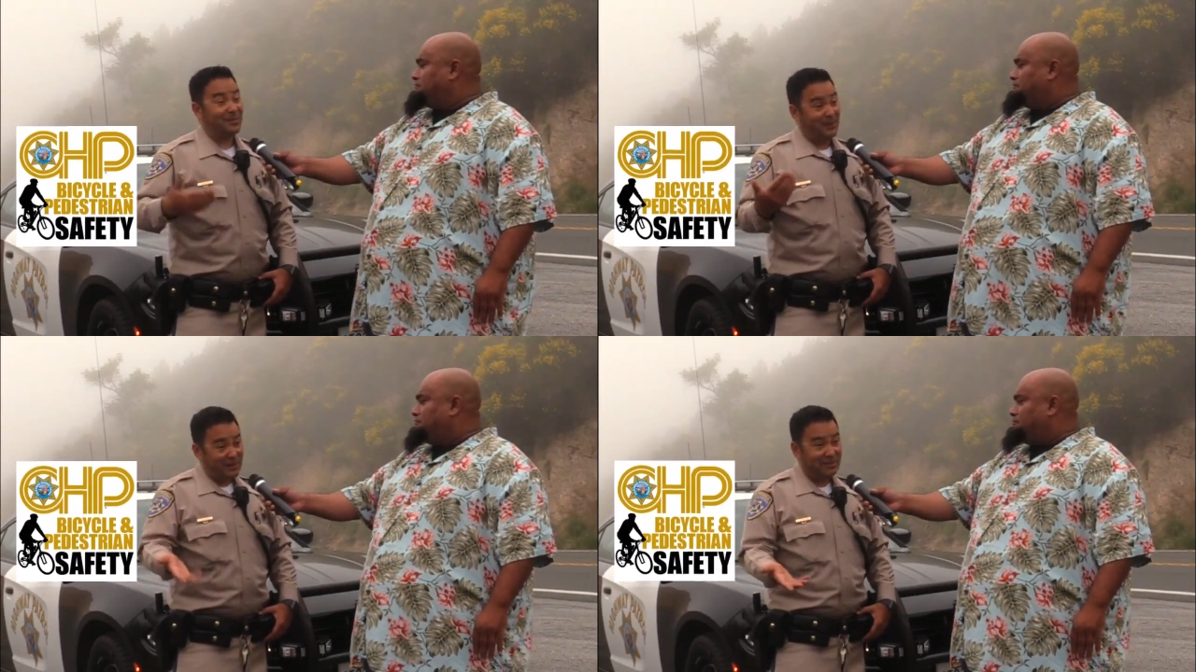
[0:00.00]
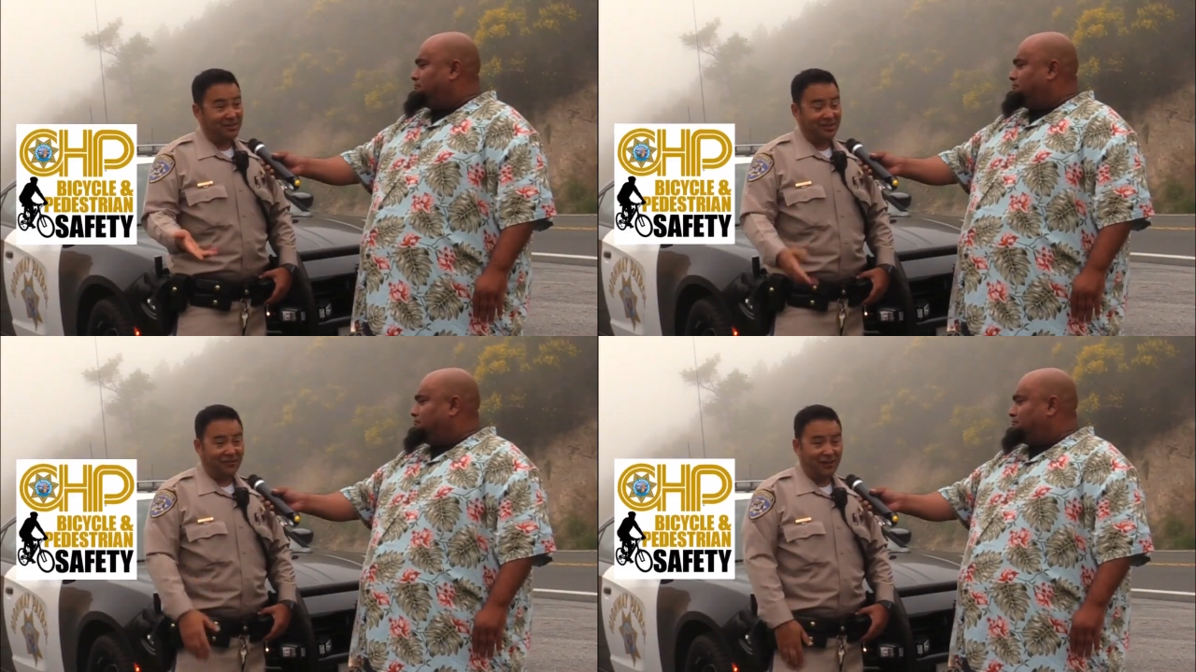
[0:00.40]
Speaker 1: especially
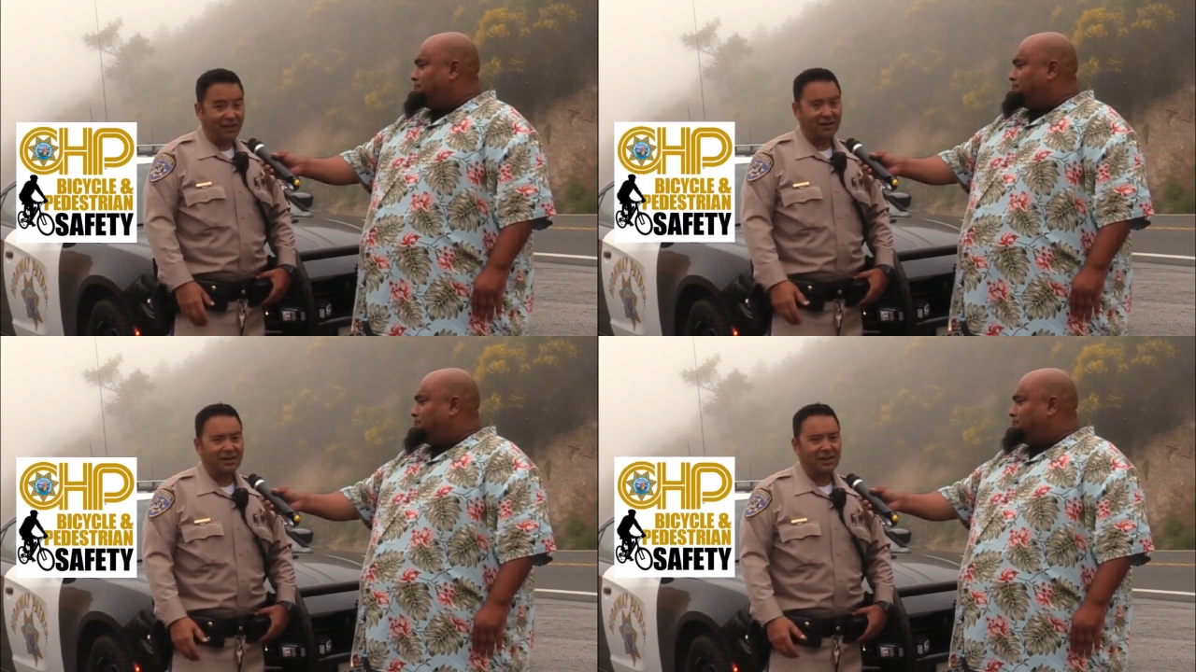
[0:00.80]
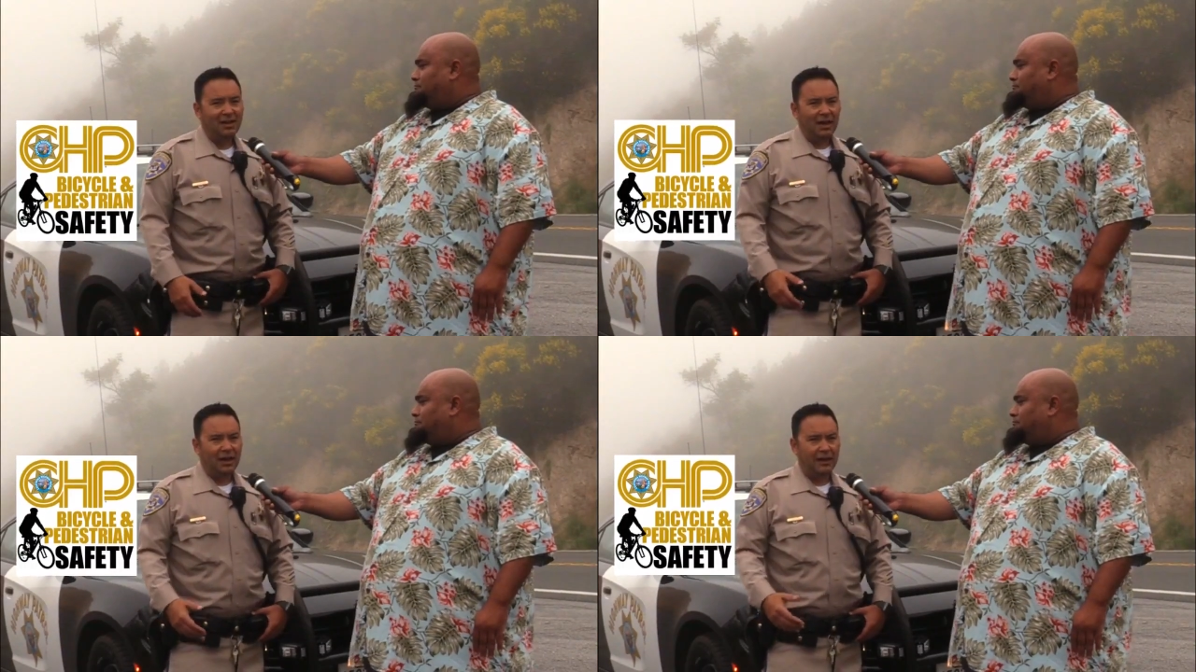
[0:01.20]
in the fog.
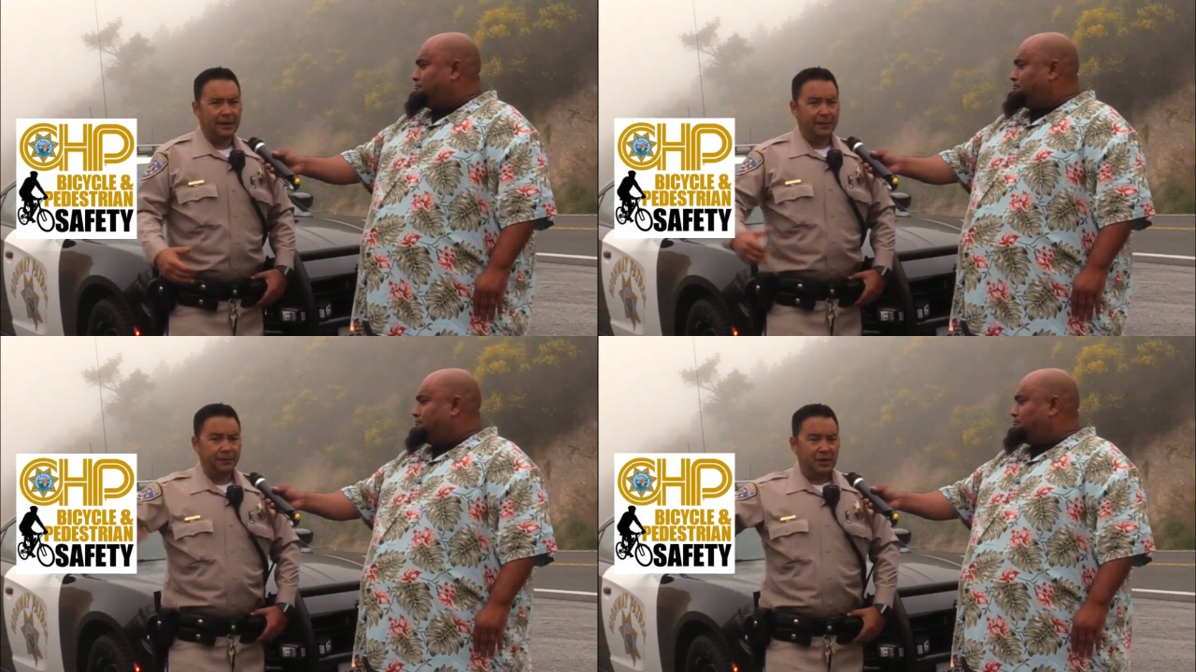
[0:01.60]
Um,